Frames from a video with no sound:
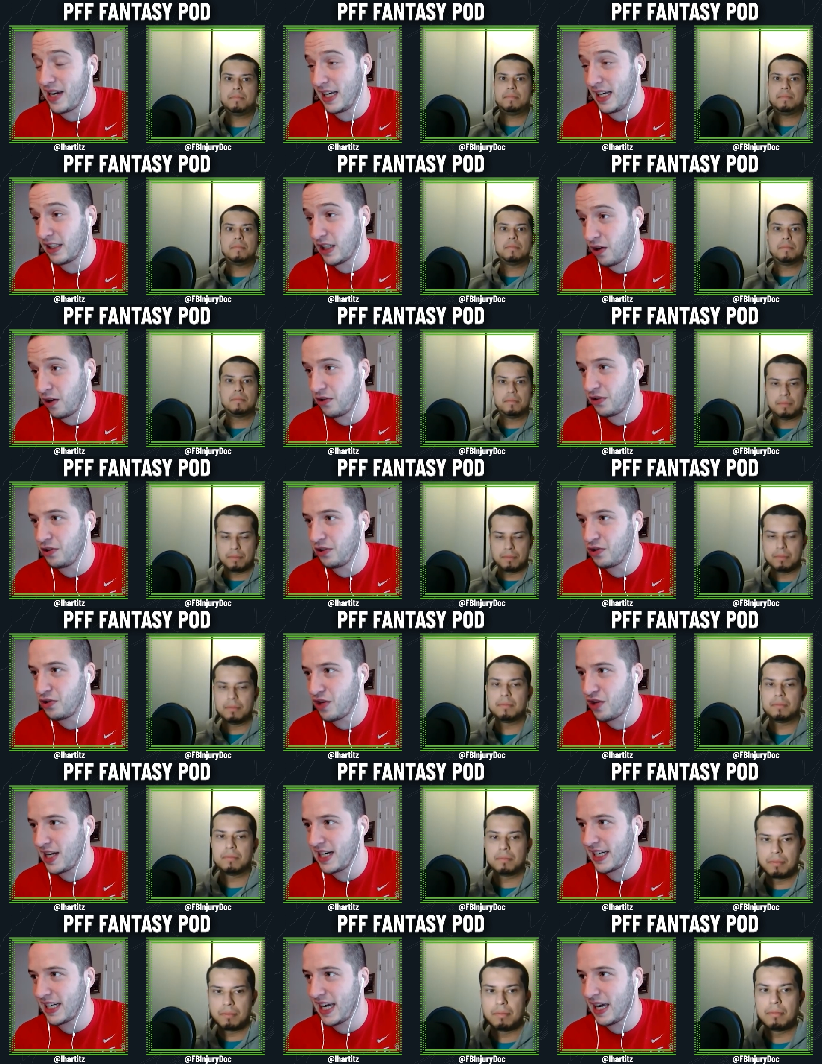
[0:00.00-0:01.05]
Speaker 1: and going through
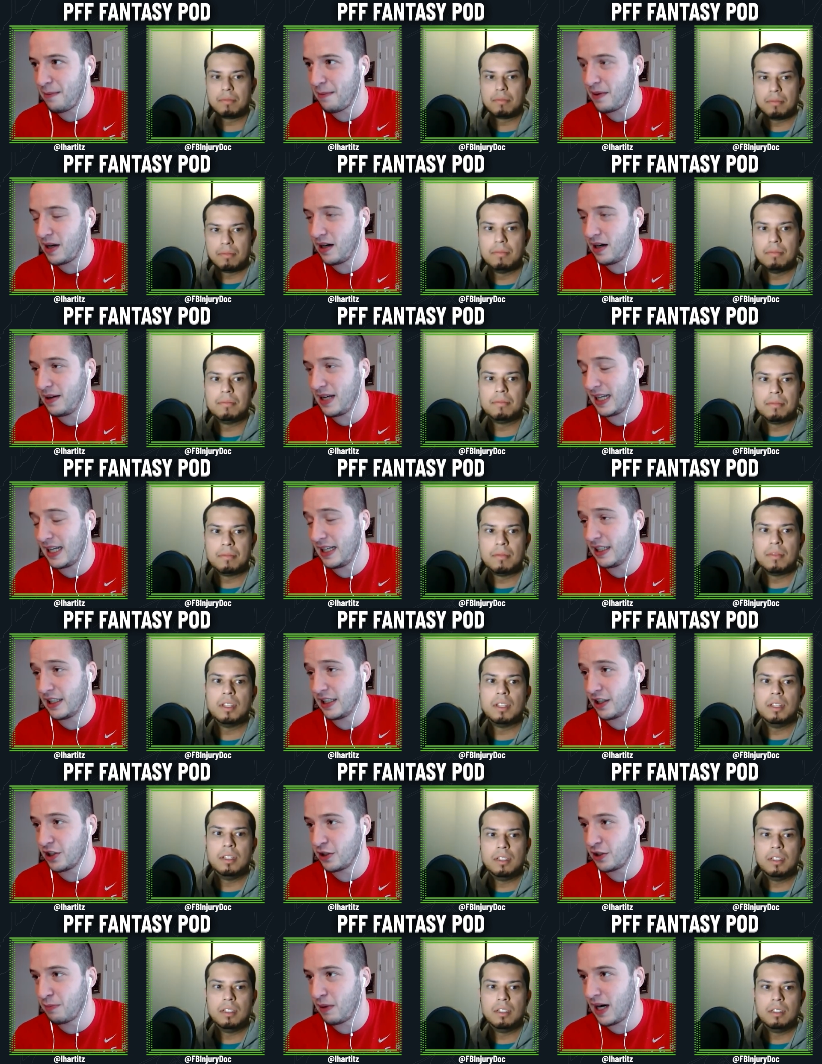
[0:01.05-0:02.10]
training camp uh, in a
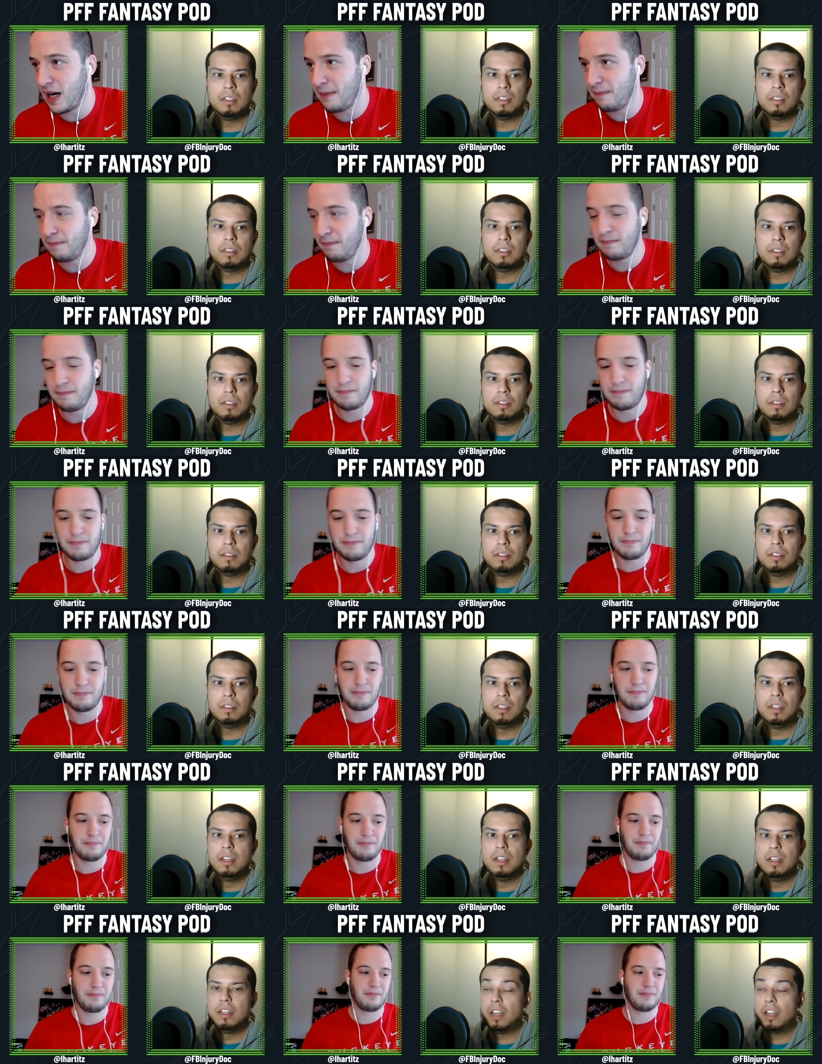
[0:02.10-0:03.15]
good spot.
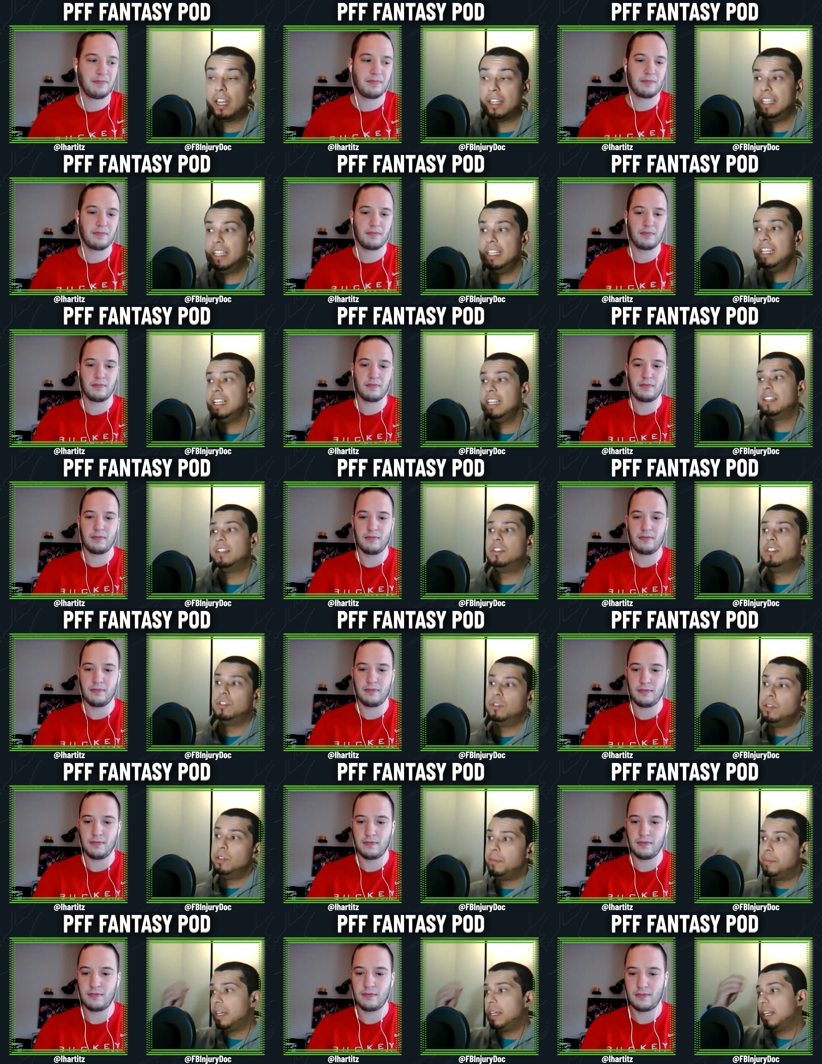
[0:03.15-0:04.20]
Speaker 2: I think he can do it,
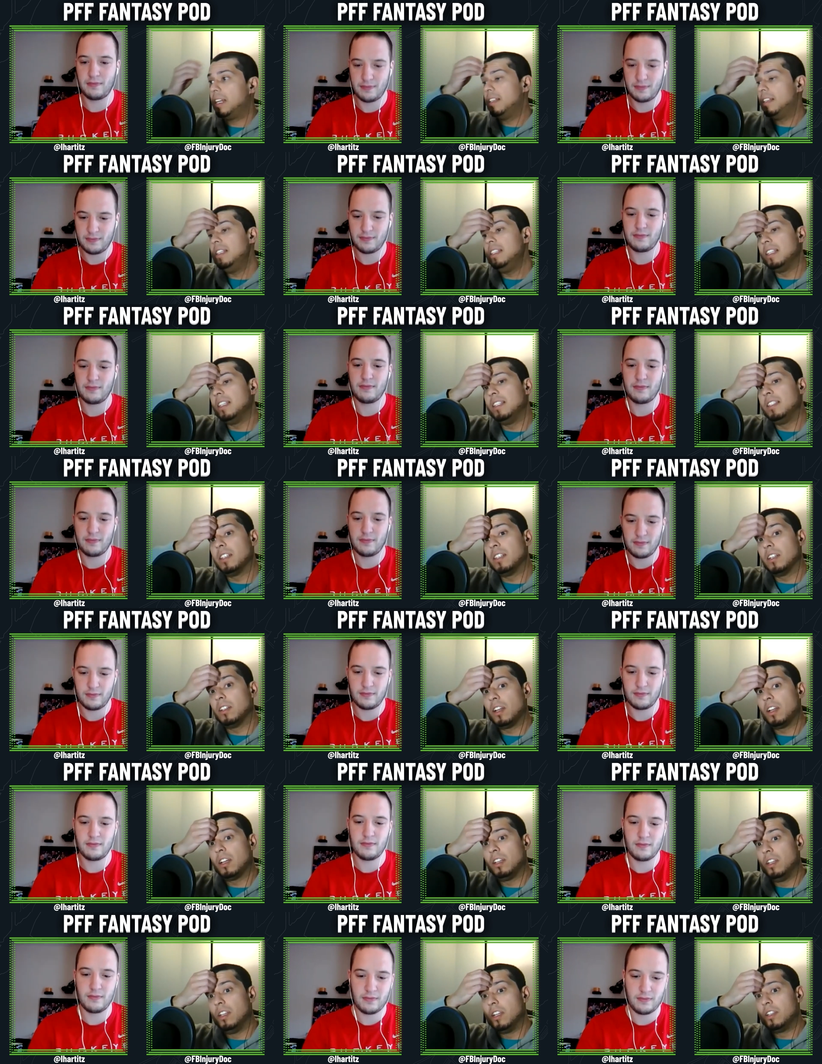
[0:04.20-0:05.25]
man. I think that he's got a lot of
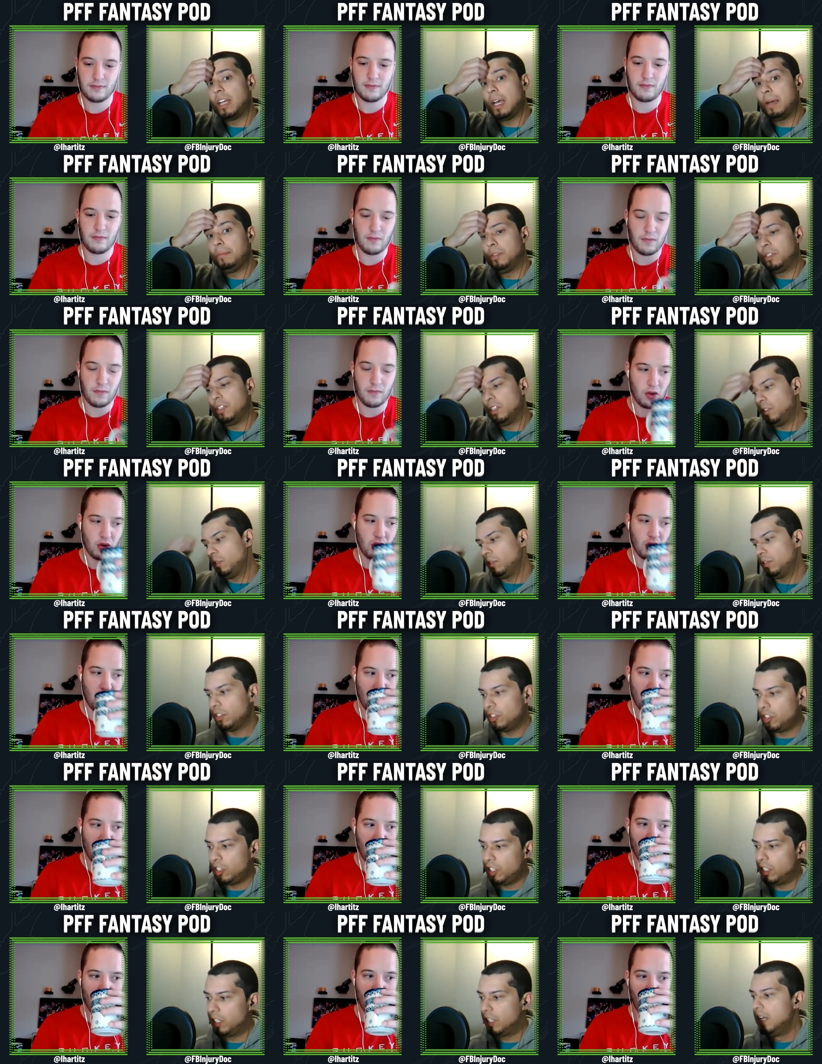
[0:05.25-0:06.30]
untapped potential this
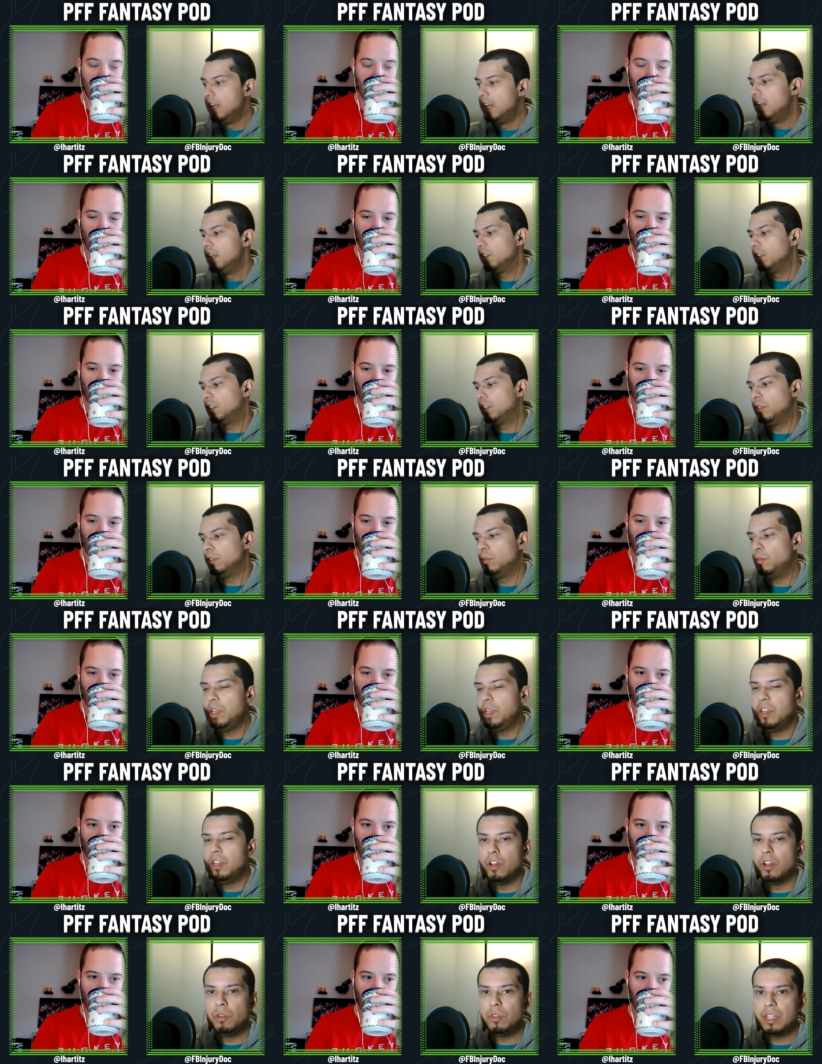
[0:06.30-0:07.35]
year. So we
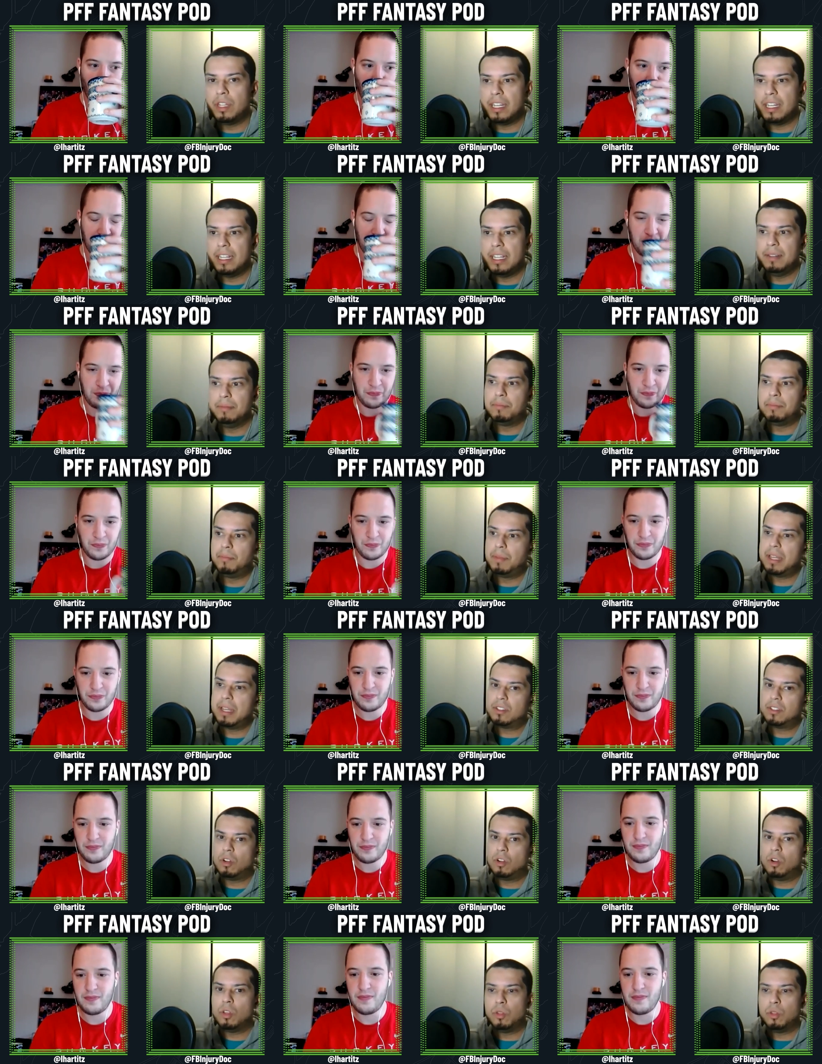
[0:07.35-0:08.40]
know that based on
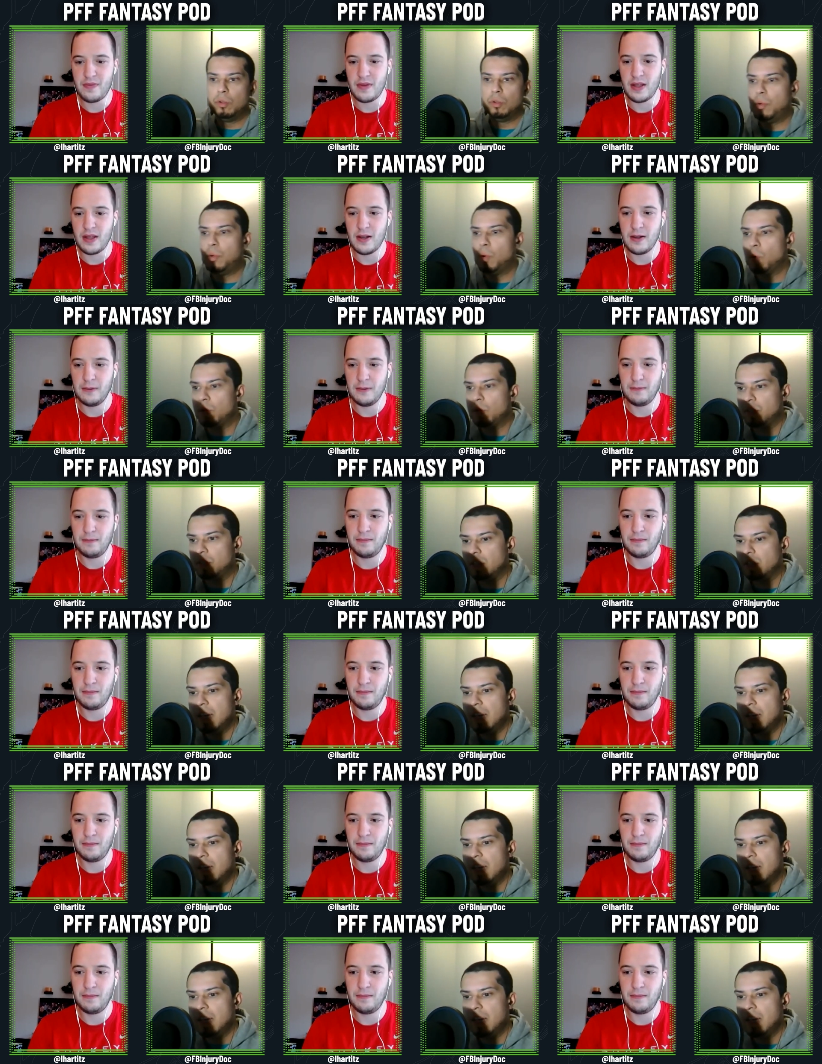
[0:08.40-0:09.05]
all the reports,